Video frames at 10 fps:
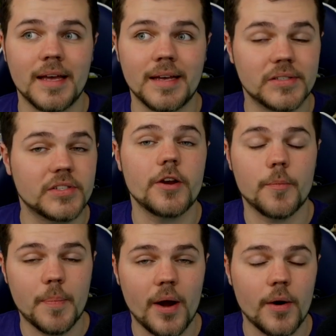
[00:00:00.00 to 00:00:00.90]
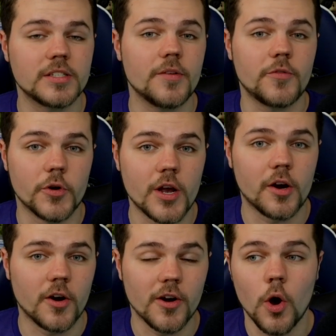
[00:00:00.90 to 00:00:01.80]
uh, say, your parents, if you're
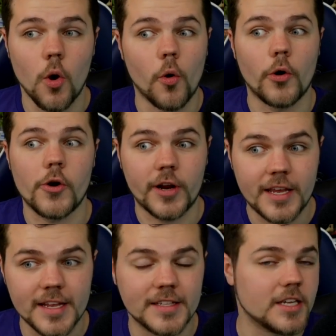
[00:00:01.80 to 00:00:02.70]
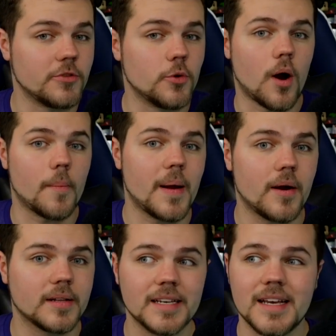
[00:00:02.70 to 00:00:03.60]
younger, or your kids, if you are
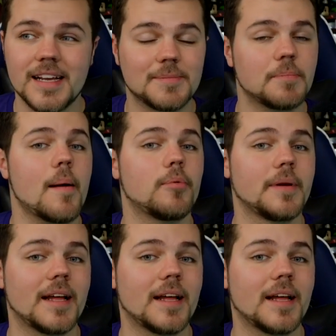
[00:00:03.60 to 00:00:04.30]
parents, it's probably